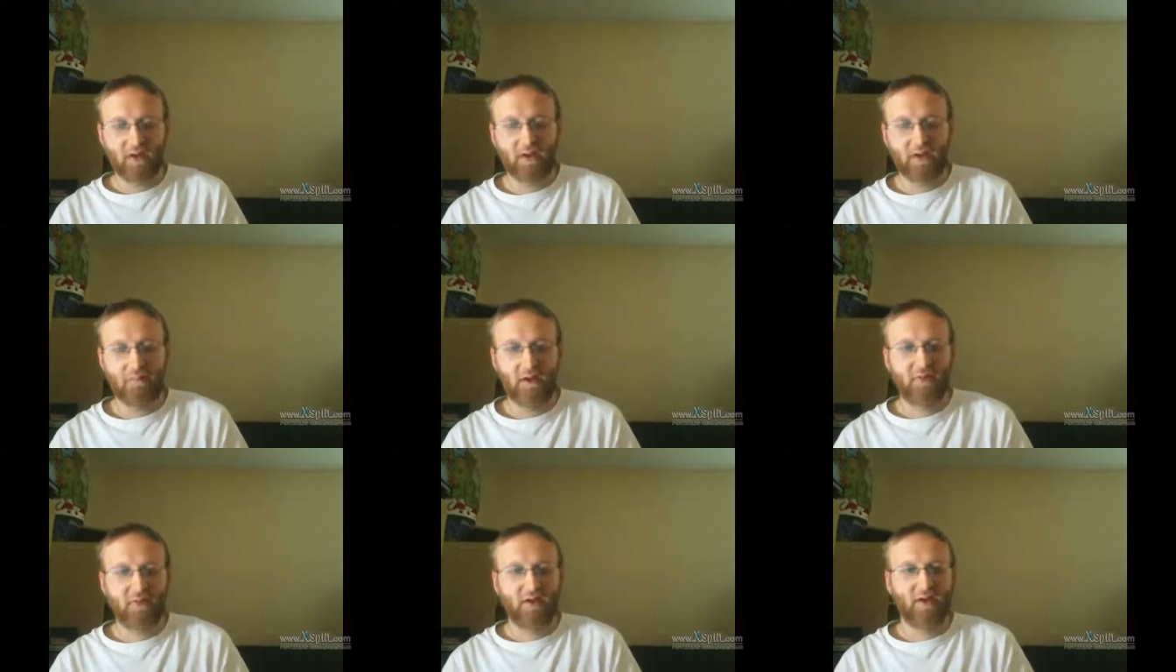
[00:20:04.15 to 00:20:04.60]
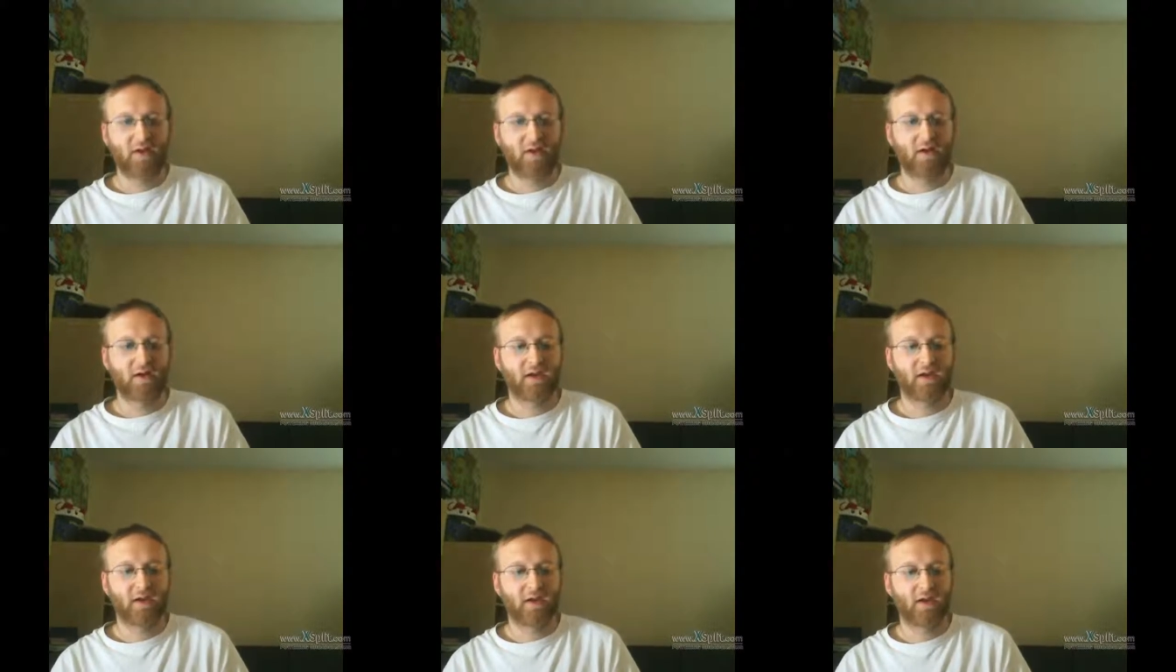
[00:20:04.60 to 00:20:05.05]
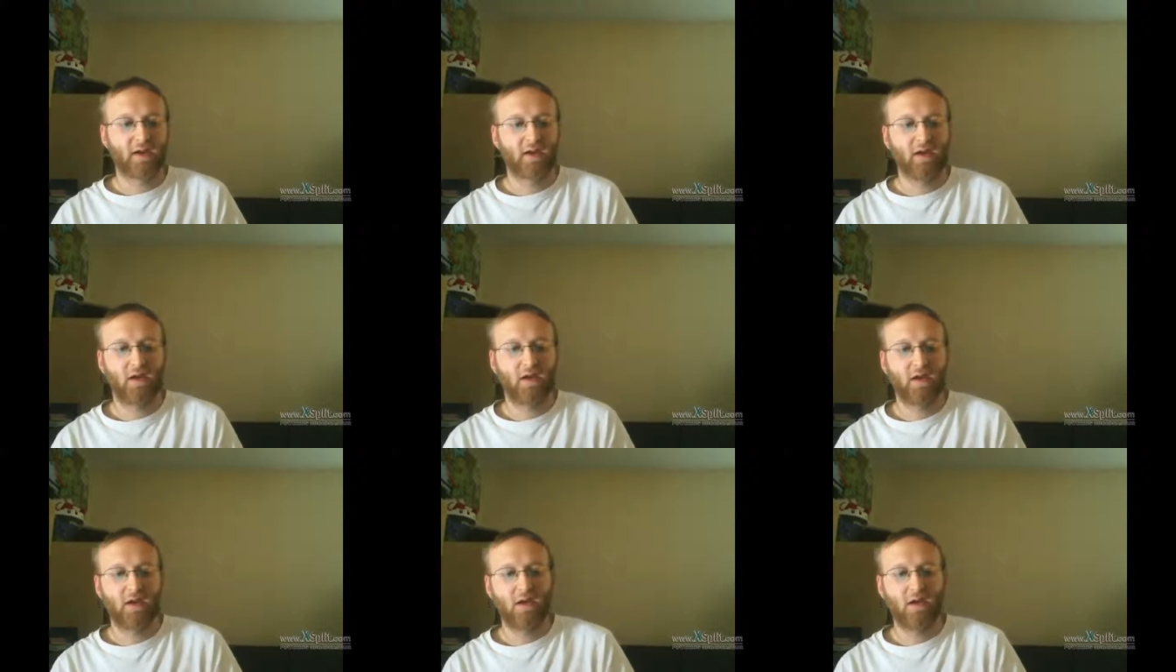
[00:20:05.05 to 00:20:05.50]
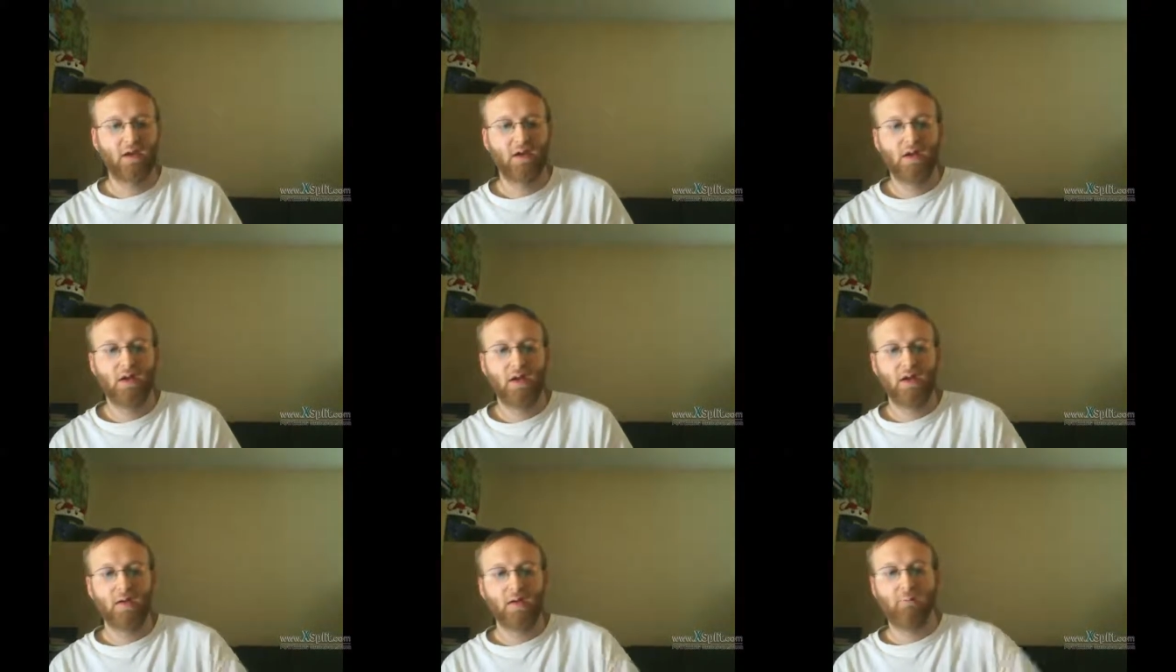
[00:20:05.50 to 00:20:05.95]
I'm not that lucky.
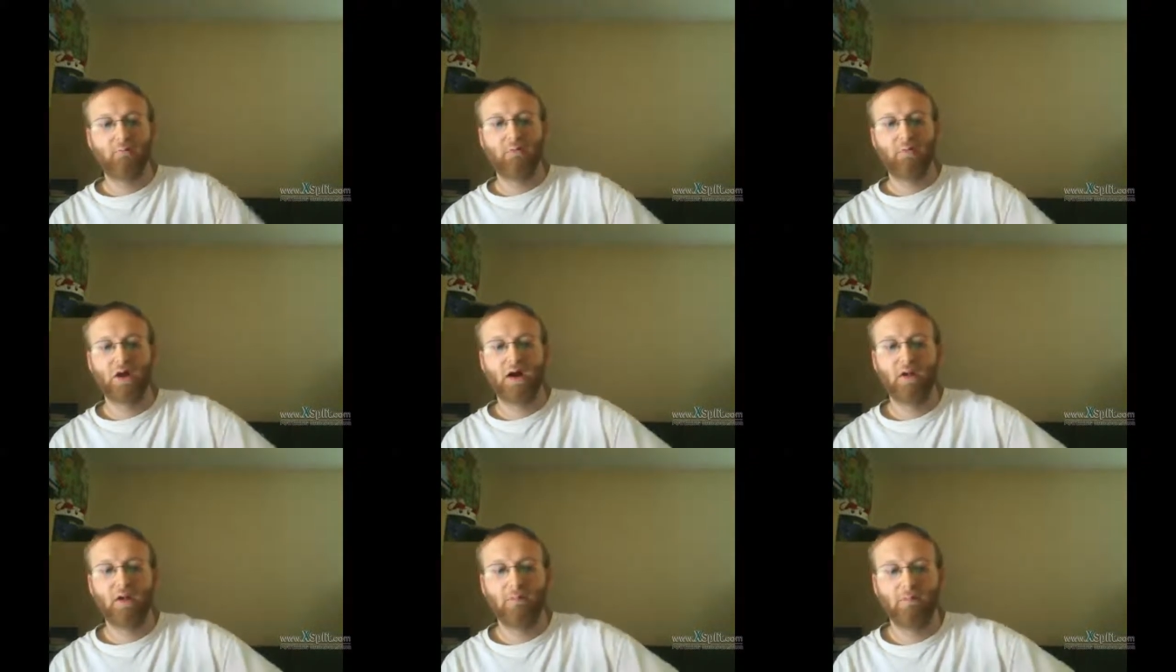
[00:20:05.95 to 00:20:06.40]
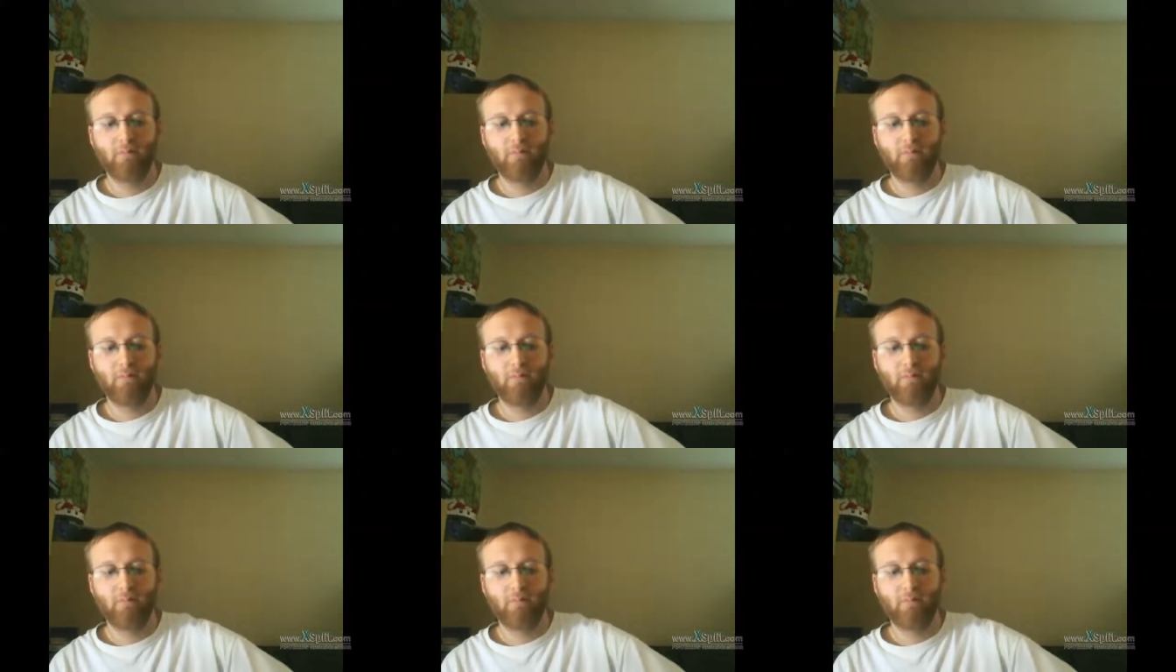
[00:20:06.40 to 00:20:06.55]
But